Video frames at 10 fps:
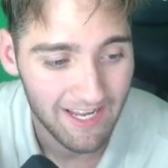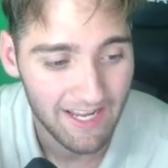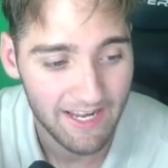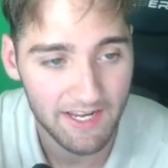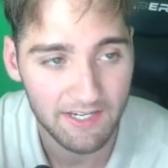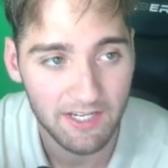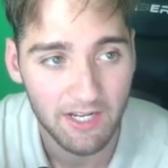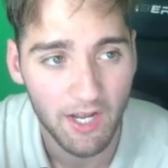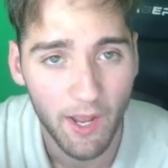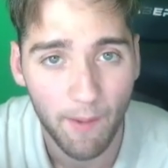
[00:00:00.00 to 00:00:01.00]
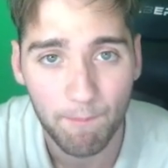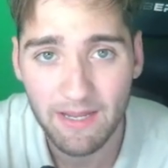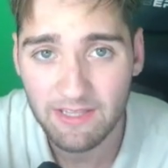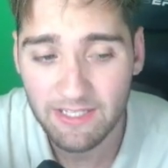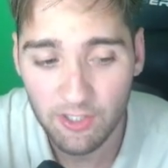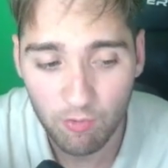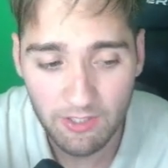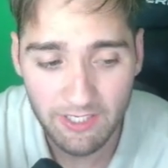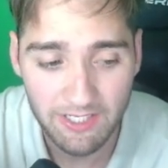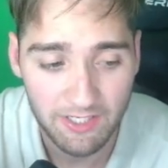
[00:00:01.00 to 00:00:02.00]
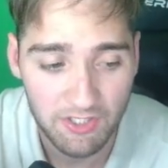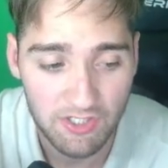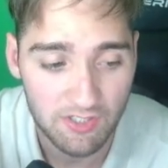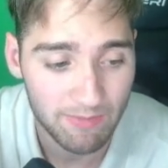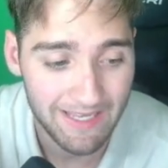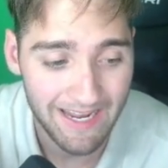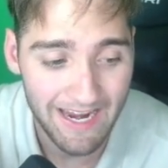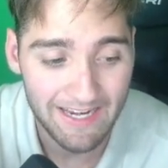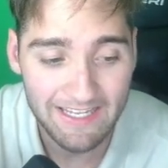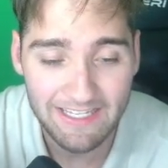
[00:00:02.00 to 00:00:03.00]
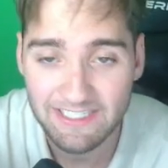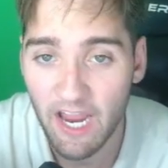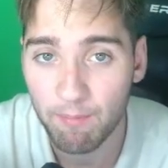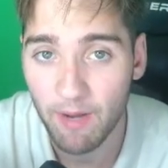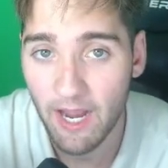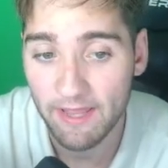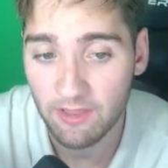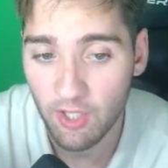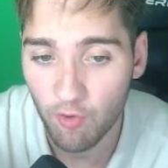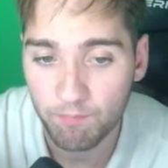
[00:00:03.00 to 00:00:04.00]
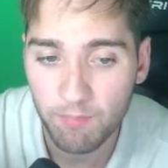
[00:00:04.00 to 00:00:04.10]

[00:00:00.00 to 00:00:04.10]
And mainly liquidity could just be any type of high and low,